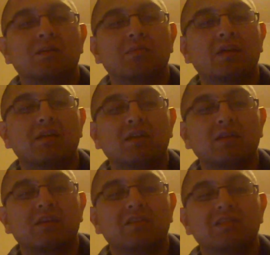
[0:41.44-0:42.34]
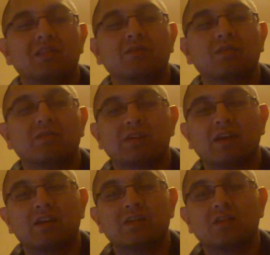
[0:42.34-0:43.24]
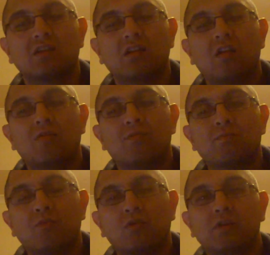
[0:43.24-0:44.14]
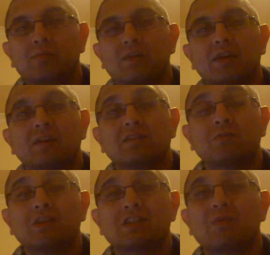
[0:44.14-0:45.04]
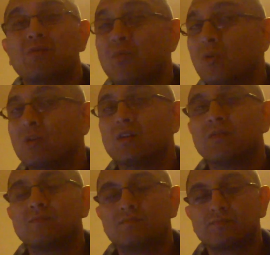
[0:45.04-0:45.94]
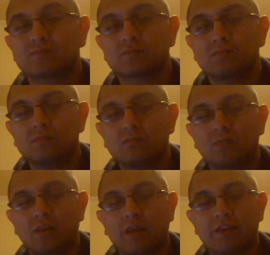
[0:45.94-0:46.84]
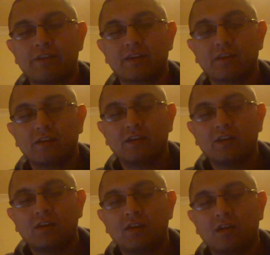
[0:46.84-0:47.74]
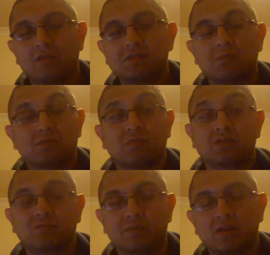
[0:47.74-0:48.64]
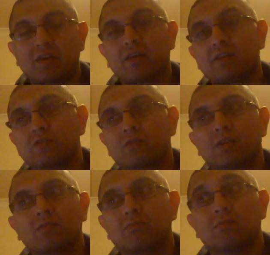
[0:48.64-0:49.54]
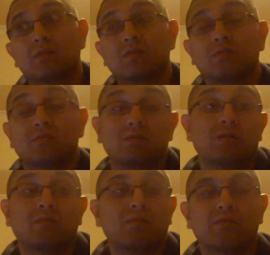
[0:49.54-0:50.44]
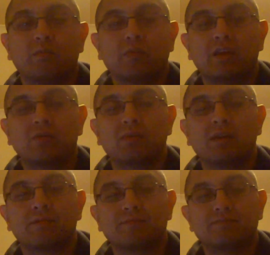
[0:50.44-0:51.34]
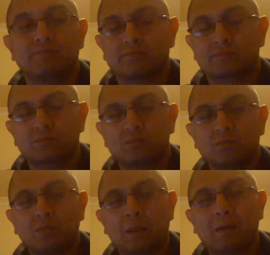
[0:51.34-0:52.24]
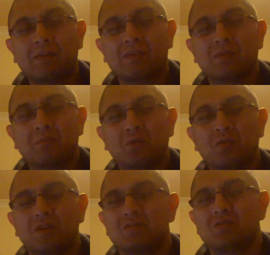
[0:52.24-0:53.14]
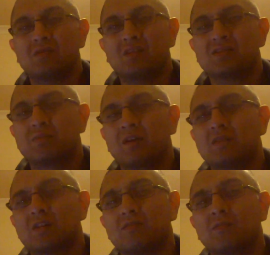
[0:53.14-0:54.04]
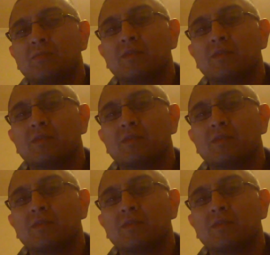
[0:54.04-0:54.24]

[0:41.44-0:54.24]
is kind of player that, because because his age, the more he plays, especially with Walker. And I think, obviously, was a risk of burnout and injury you know, with, with, any player. But I think the more those two learn to play each other,